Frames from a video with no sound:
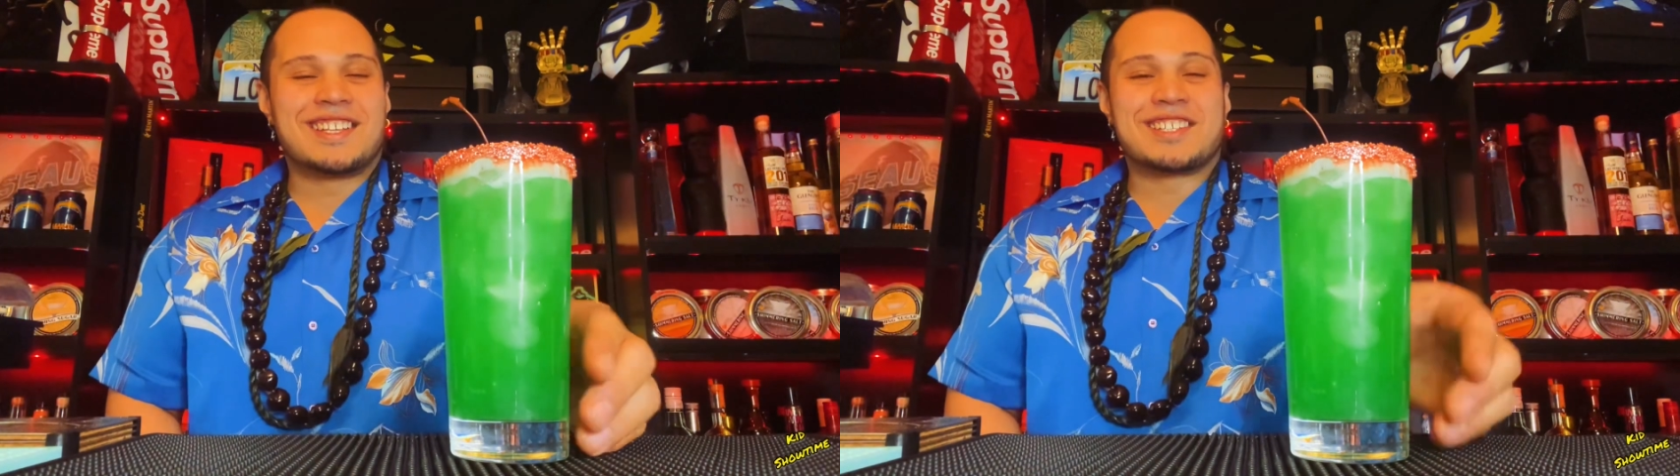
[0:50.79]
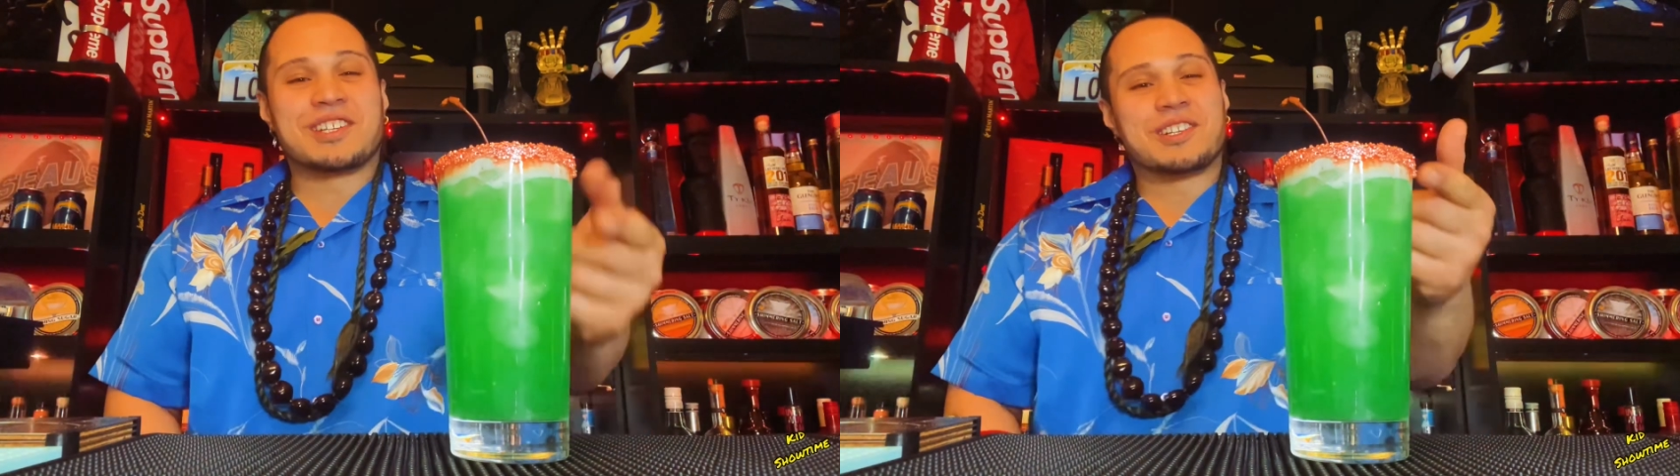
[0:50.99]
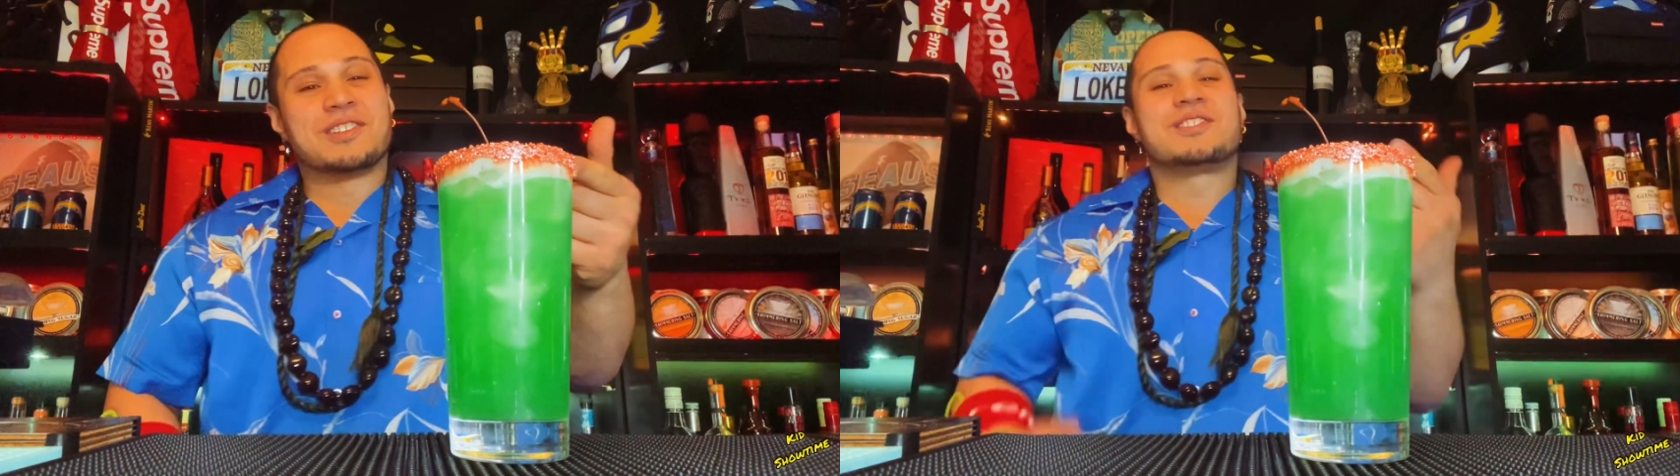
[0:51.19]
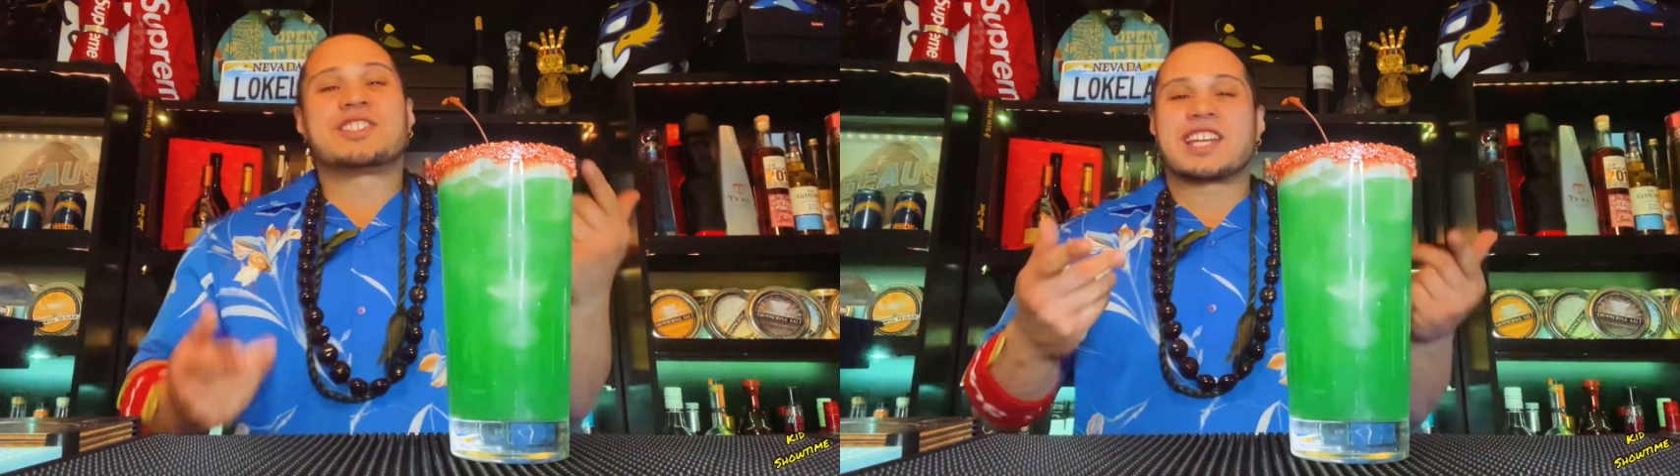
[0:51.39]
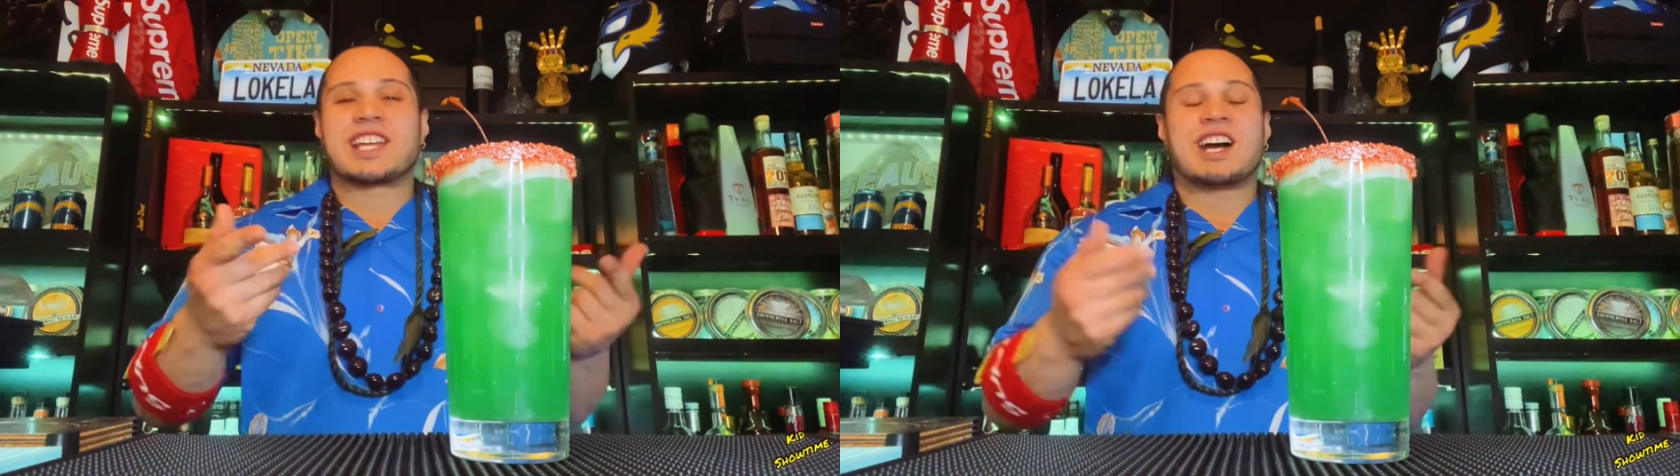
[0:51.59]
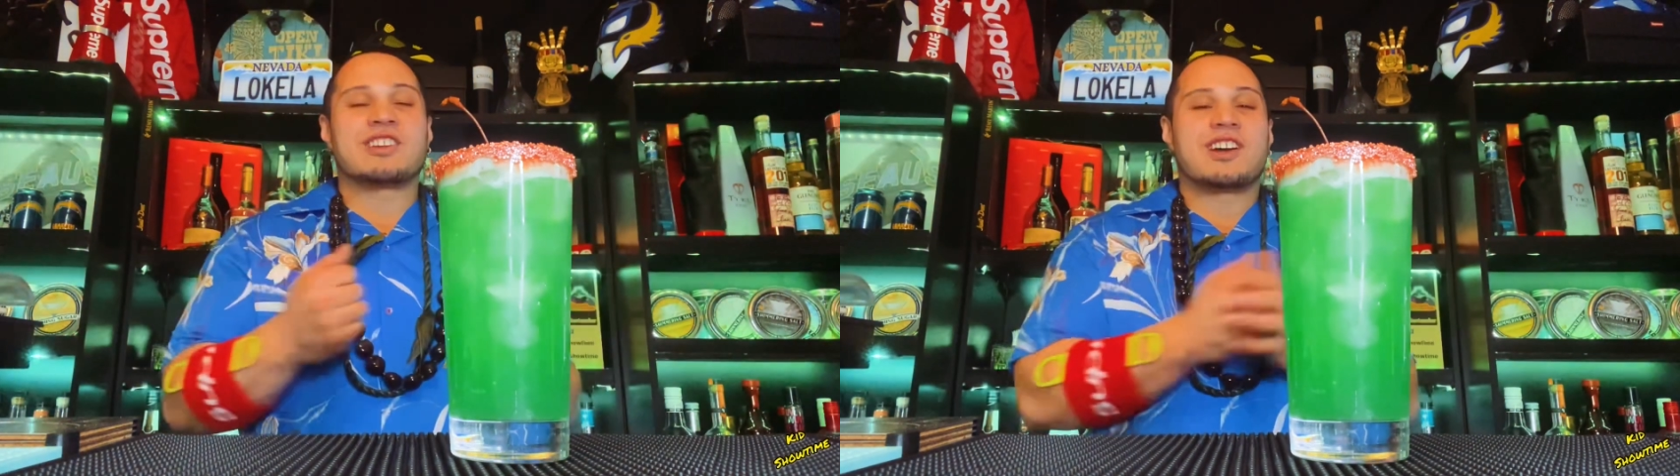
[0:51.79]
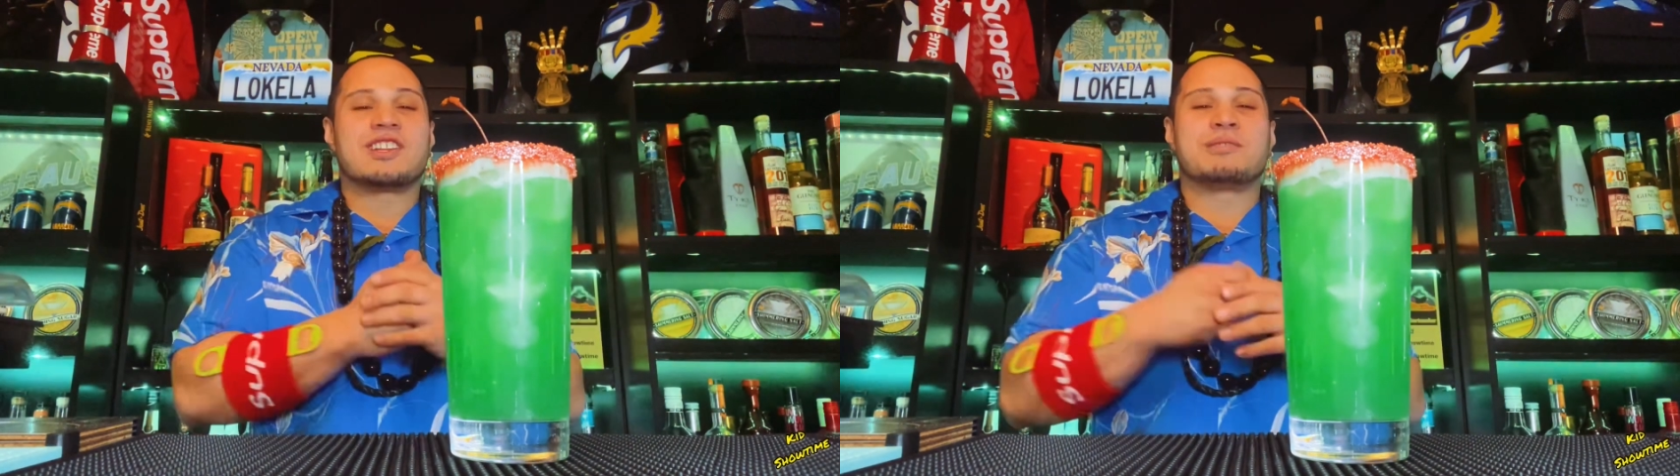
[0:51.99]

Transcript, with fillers: So check it out, y'all.